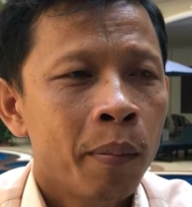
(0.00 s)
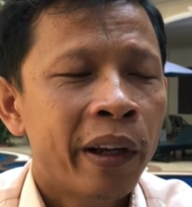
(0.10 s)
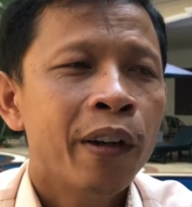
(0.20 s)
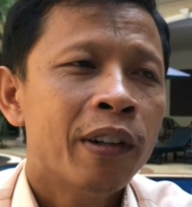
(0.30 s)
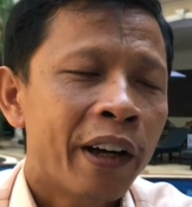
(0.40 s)

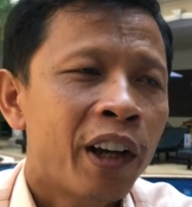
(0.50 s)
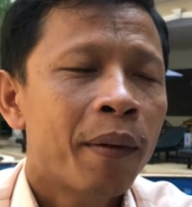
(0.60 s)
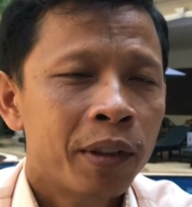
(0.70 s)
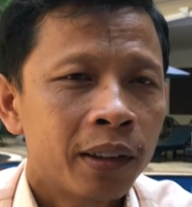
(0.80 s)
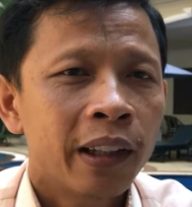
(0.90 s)
but they were
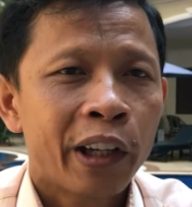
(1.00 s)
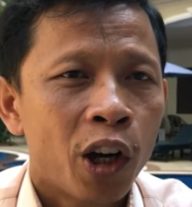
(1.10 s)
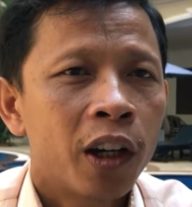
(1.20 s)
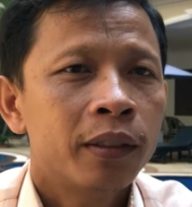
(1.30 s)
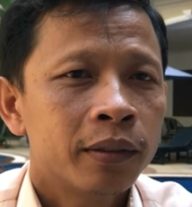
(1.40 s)
adopted later
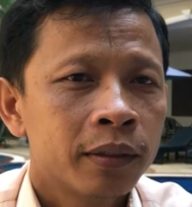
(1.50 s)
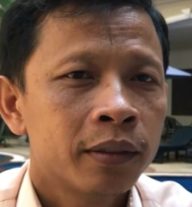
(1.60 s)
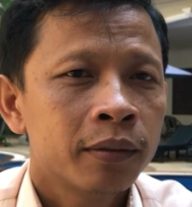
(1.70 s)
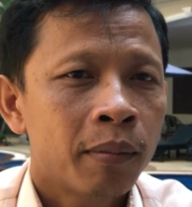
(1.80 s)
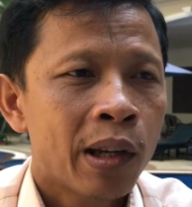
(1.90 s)
on
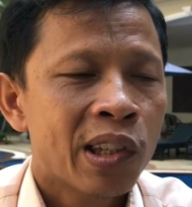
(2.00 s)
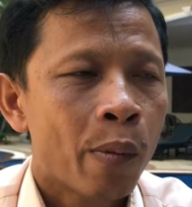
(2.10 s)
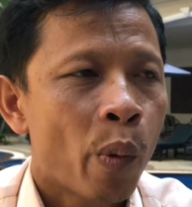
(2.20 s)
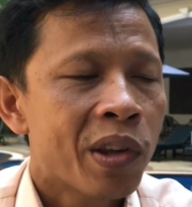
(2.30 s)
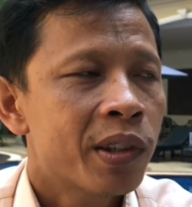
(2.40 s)
by
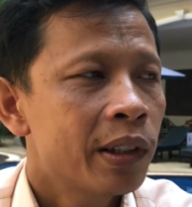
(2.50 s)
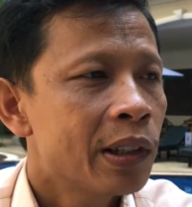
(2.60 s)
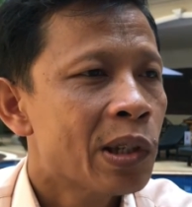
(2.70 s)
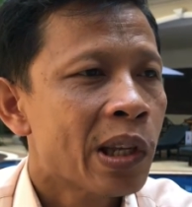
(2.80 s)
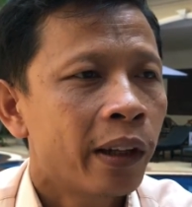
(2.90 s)
some
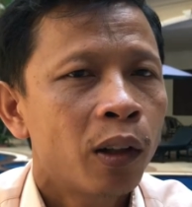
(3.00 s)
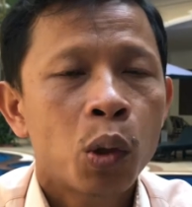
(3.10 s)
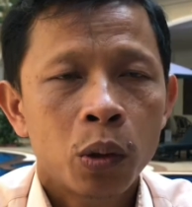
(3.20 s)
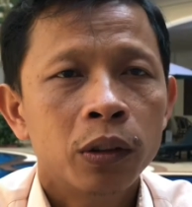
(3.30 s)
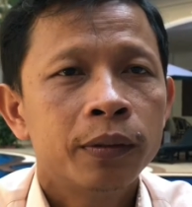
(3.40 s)
Westerners and
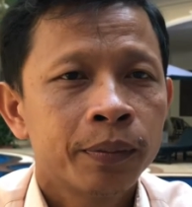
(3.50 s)
local.